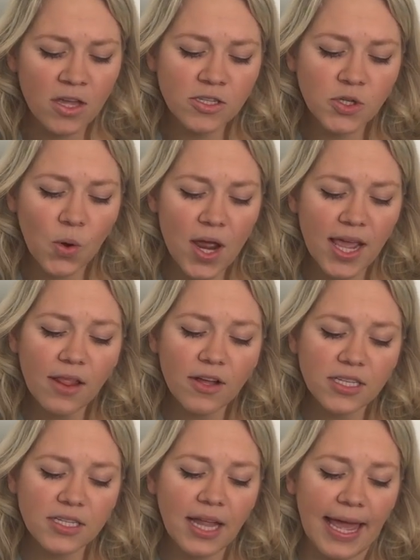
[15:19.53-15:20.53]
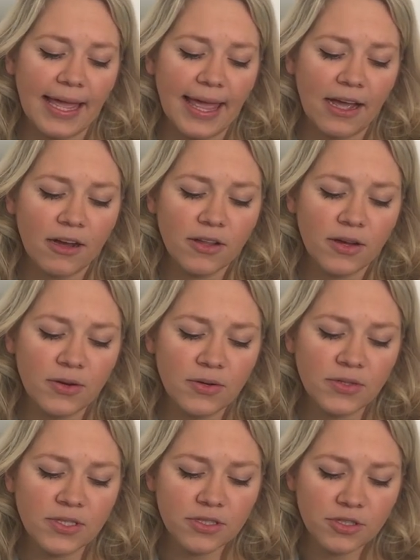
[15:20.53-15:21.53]
Zoidy looked like a
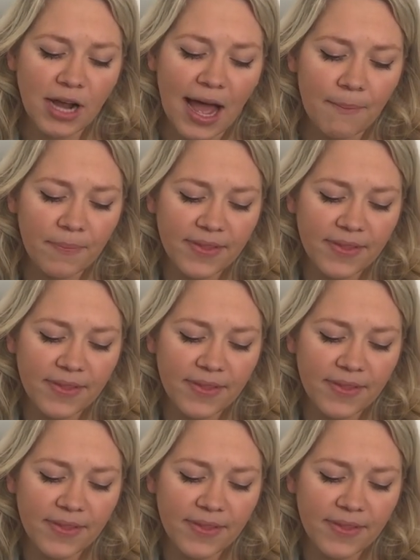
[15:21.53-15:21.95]
closed trap,